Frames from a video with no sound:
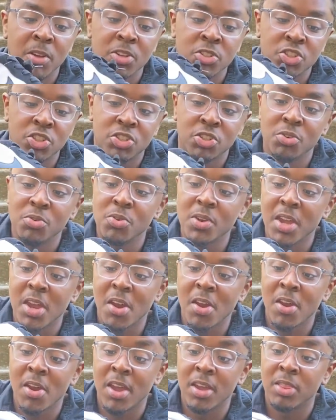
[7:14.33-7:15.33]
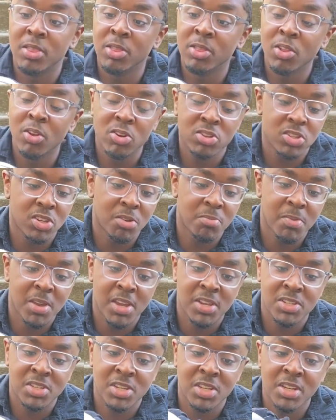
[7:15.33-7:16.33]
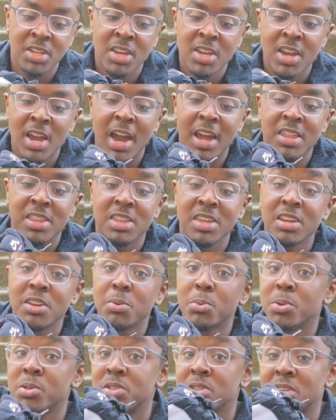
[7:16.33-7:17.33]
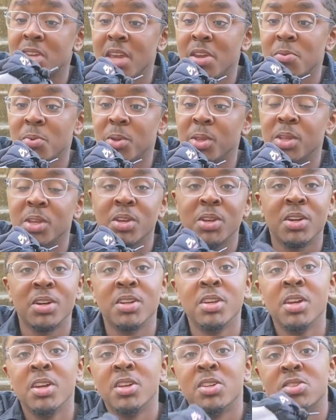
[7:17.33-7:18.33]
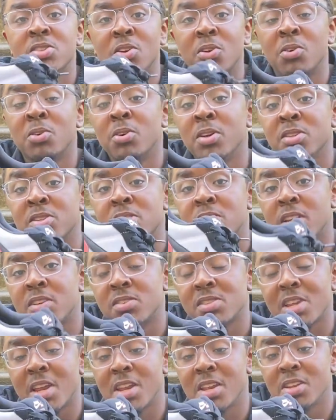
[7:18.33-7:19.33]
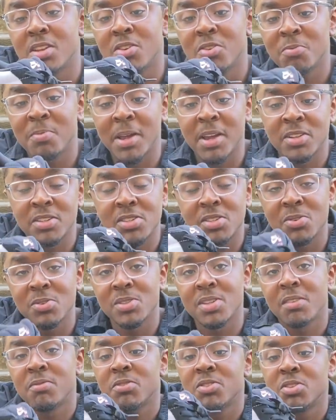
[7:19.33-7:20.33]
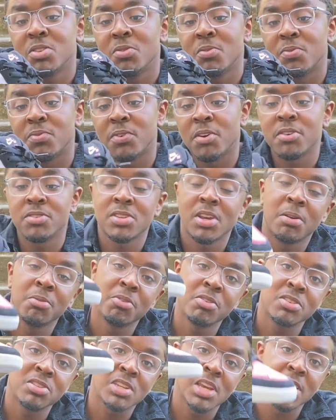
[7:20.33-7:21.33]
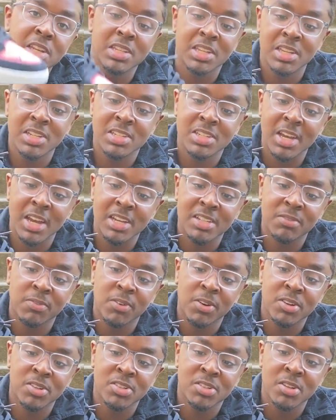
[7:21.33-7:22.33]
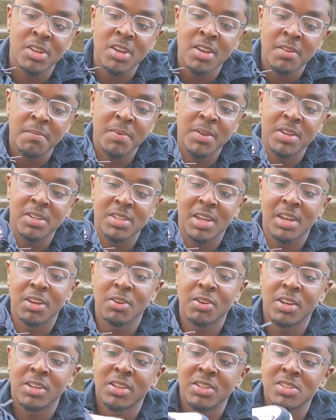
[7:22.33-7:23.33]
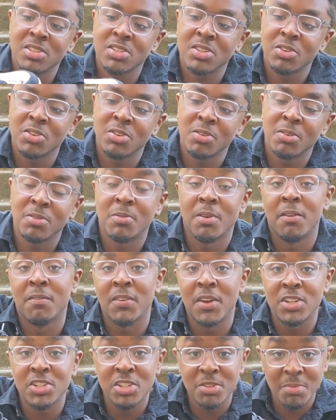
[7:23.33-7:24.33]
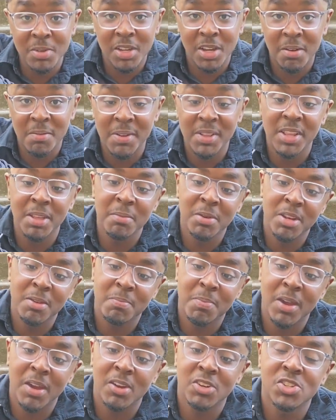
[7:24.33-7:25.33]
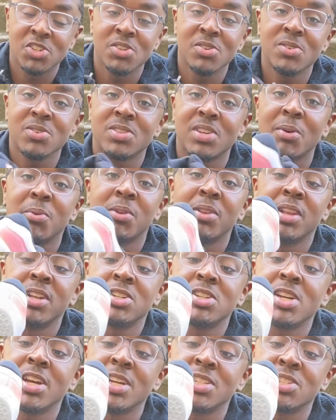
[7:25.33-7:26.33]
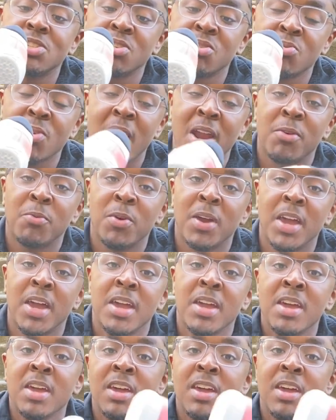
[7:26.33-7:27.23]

shoe here. It looks amazing. I think it will skate really good. So instead of skating New Balance 272 first, I'm going to skate these guys first because I know that this is going to eventually become a limited pair of shoes. So I want to let you guys know right away